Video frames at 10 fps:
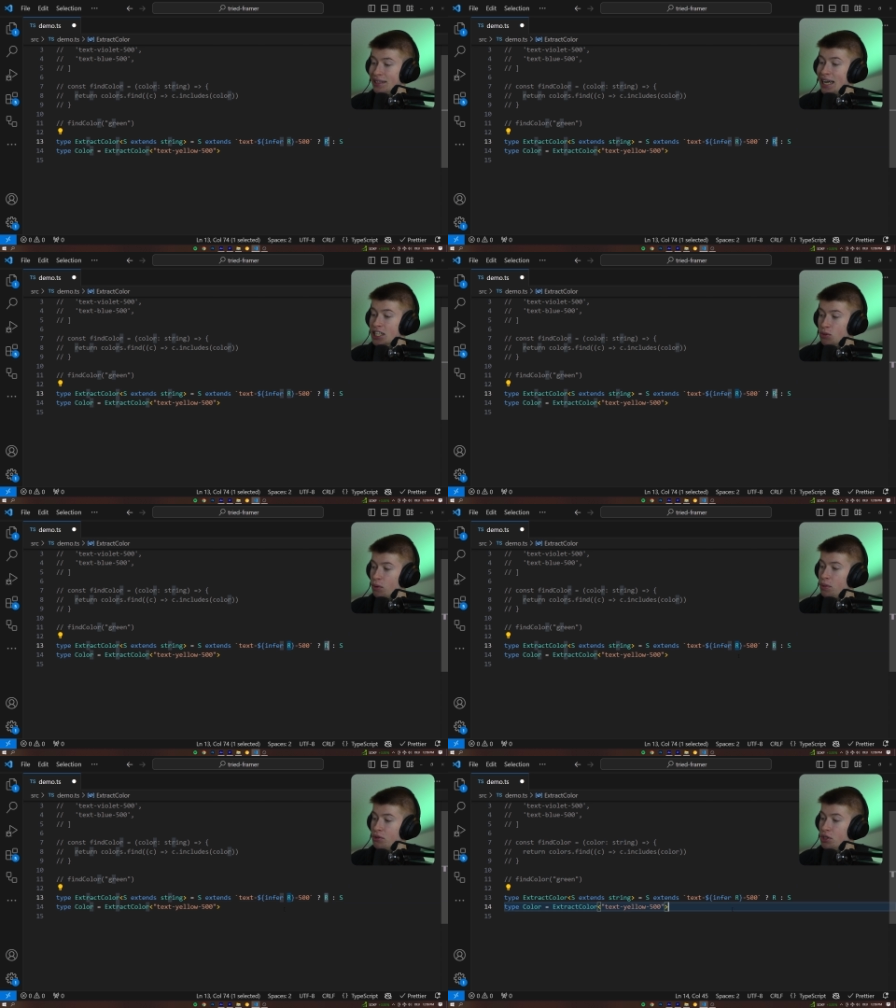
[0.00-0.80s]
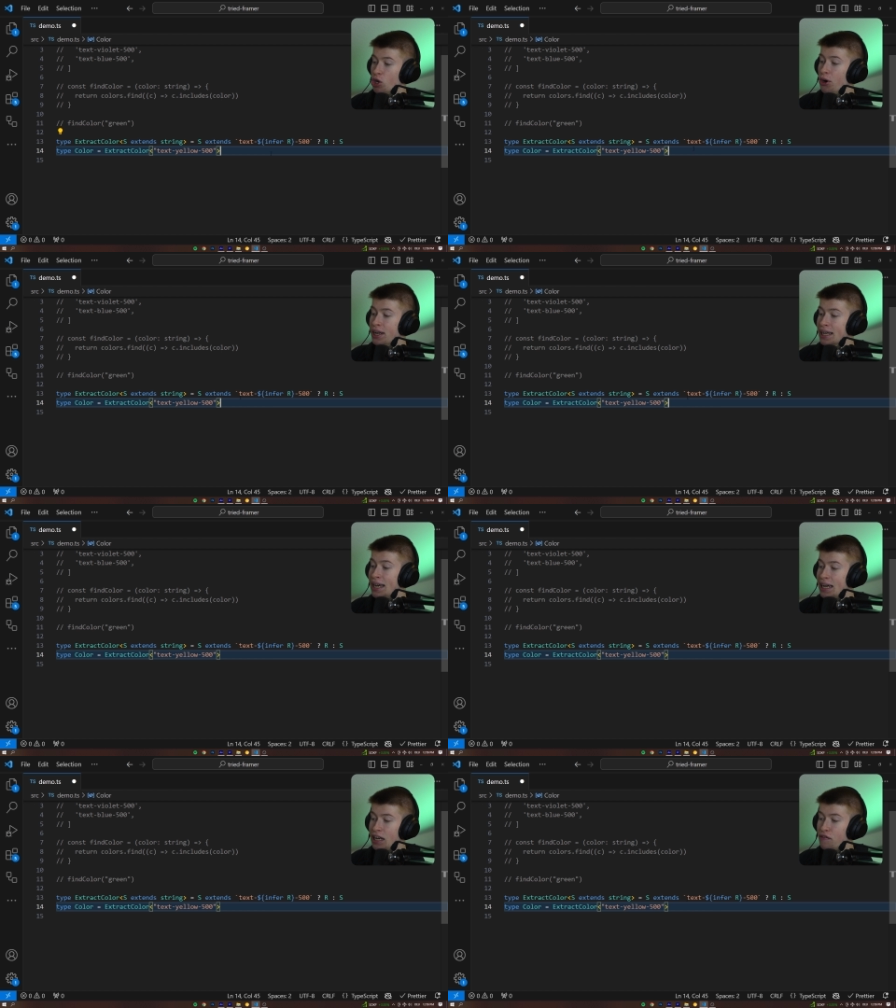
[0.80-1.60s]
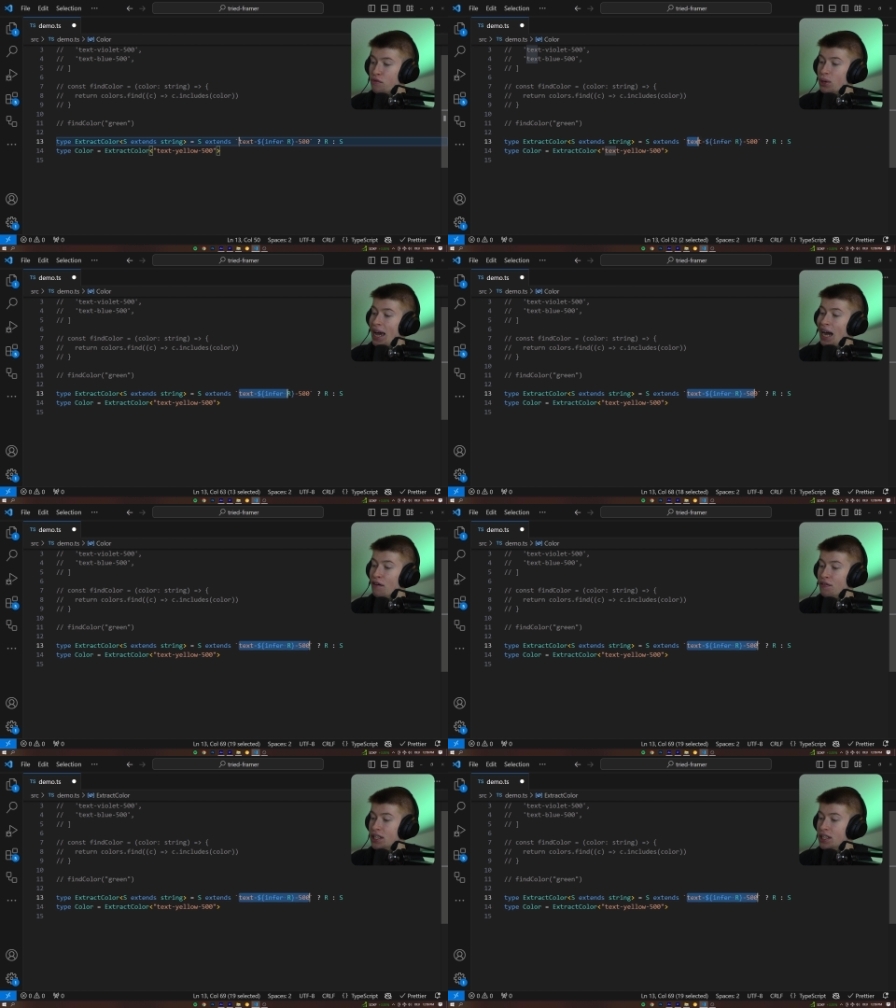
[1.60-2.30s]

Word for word: that's what we're returning if we have